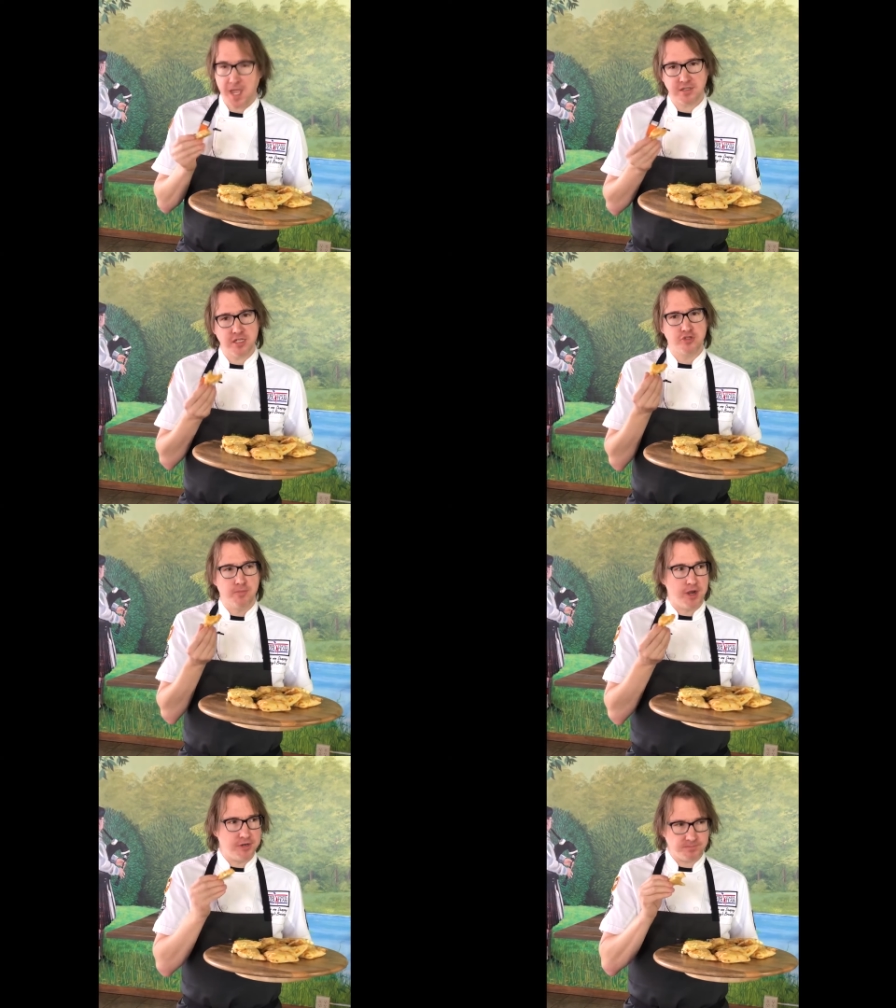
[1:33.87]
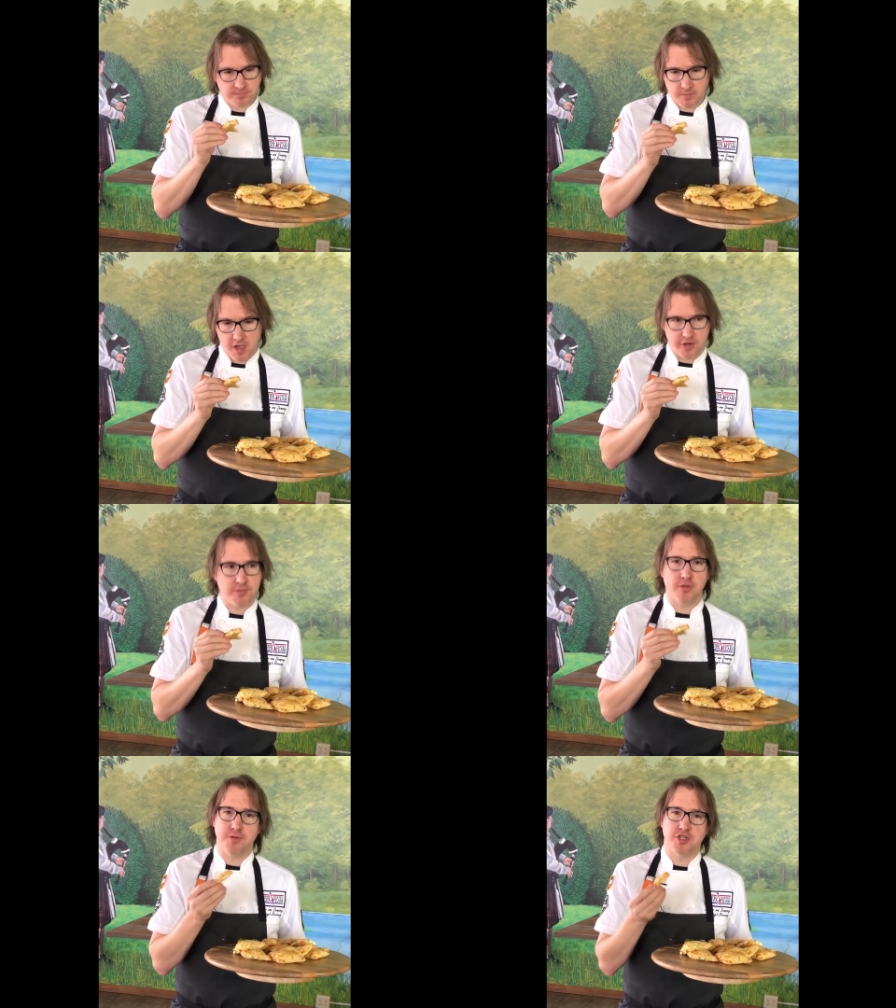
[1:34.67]
Yeah, I'd say a two biter. You
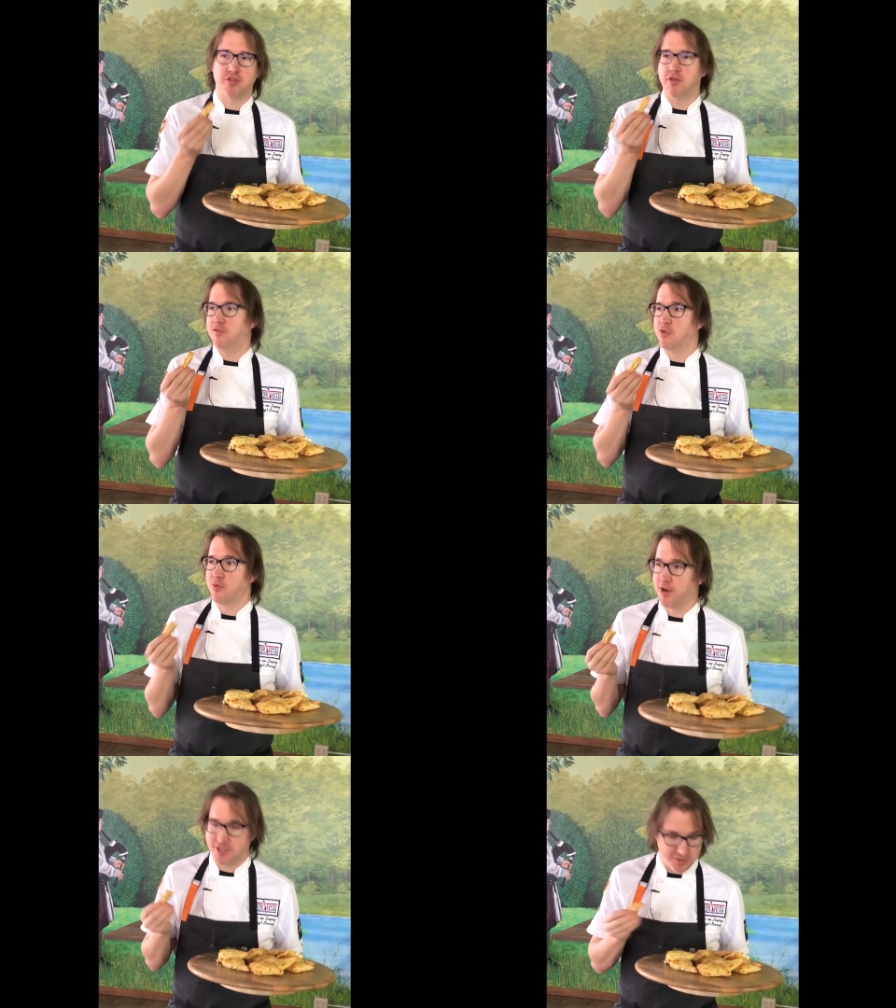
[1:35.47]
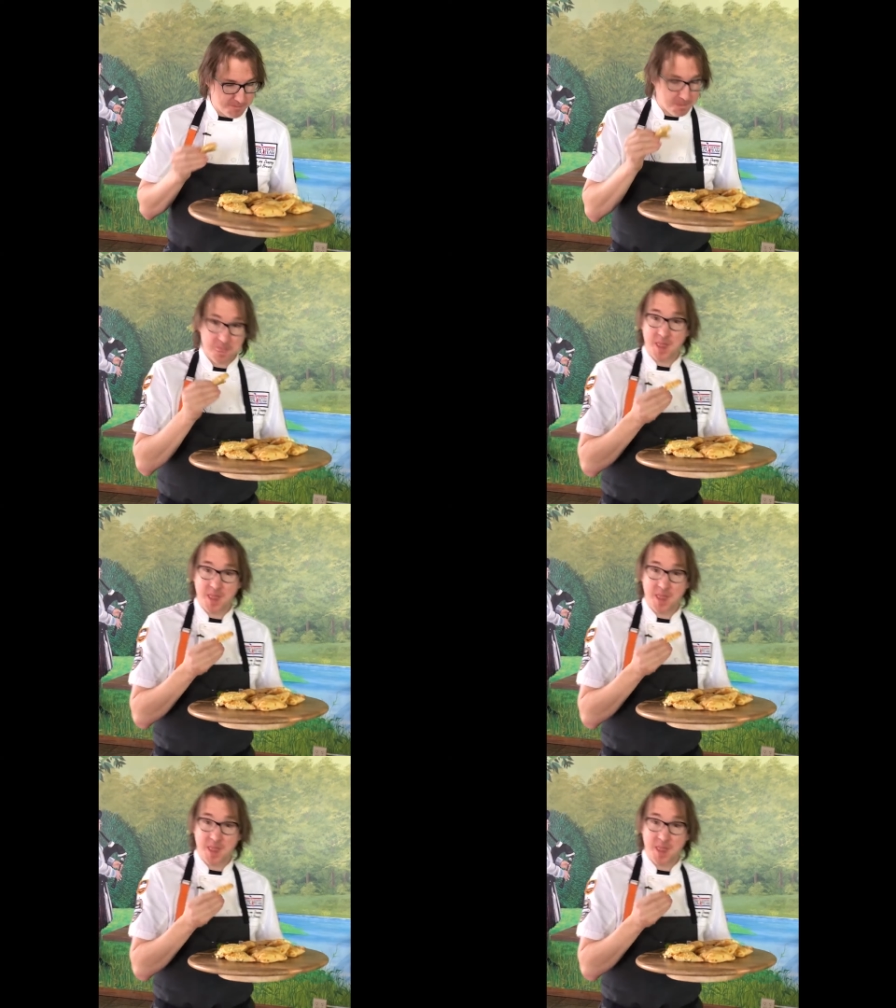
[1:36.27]
could really push it three if you really wanted to.